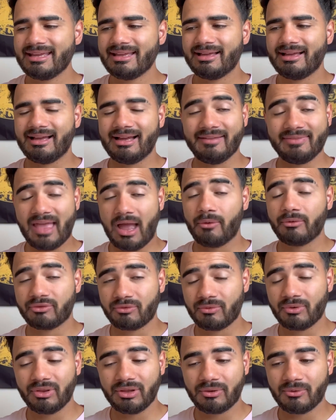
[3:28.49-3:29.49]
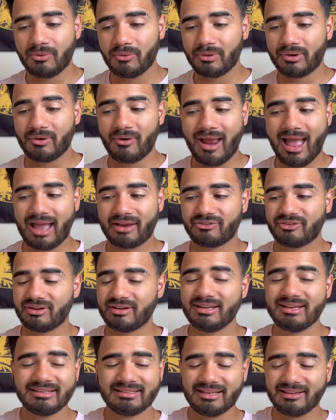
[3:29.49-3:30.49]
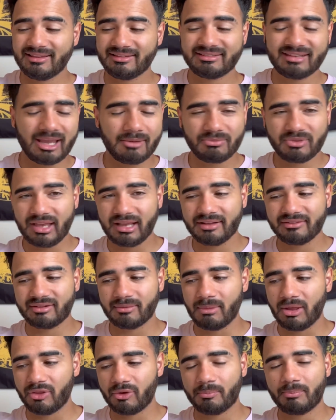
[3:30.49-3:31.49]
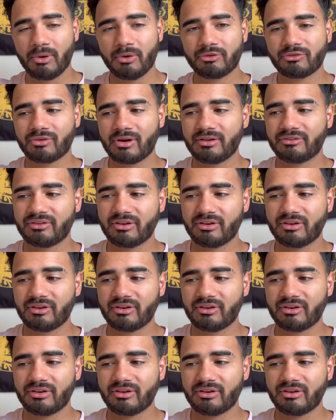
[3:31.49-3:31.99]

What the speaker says: And that was a really cool interaction. Did the same thing in some other post-race